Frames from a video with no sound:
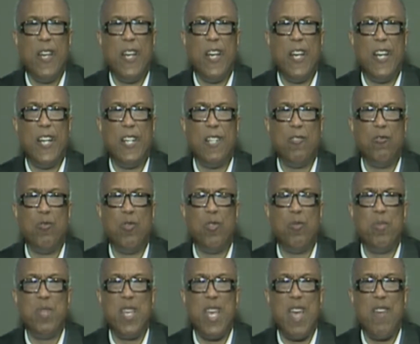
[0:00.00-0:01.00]
We'll
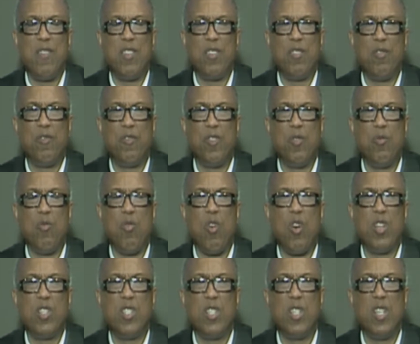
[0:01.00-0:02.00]
be having the foot
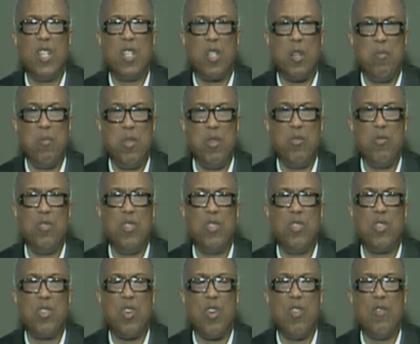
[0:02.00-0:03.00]
washing and communion
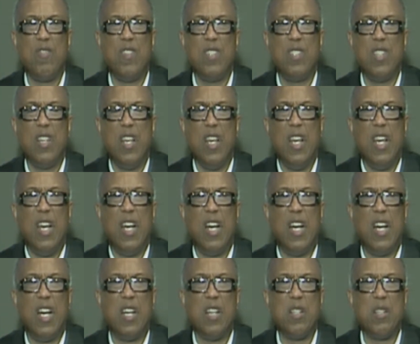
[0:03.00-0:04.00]
service.
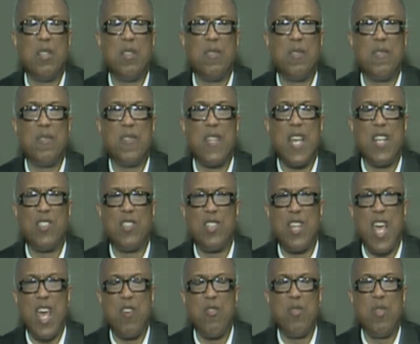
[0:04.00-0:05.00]
That
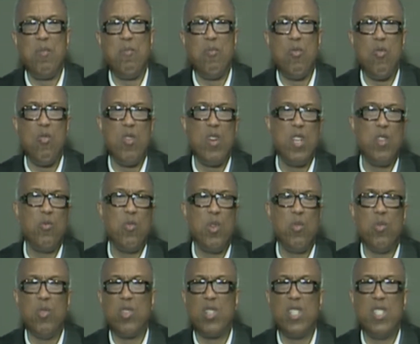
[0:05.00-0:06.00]
Saturday morning, we
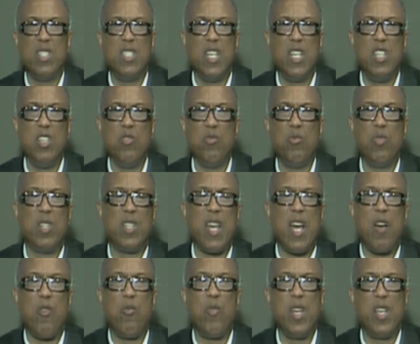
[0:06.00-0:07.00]
will continue with
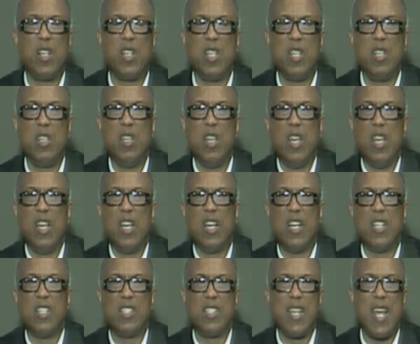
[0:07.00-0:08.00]
our weekly
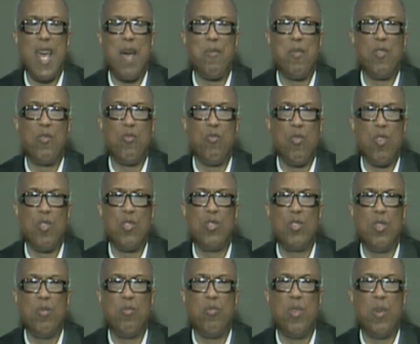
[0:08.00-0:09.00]
Sabbath
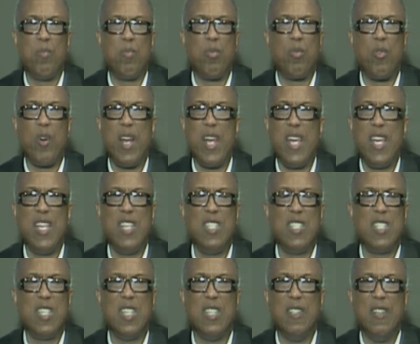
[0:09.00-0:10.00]
worship with
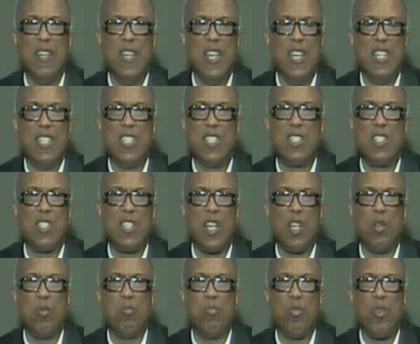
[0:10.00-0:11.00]
praise and just
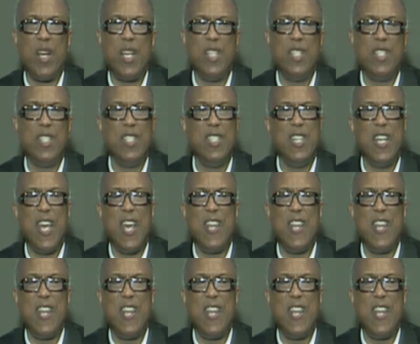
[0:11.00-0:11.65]
celebration.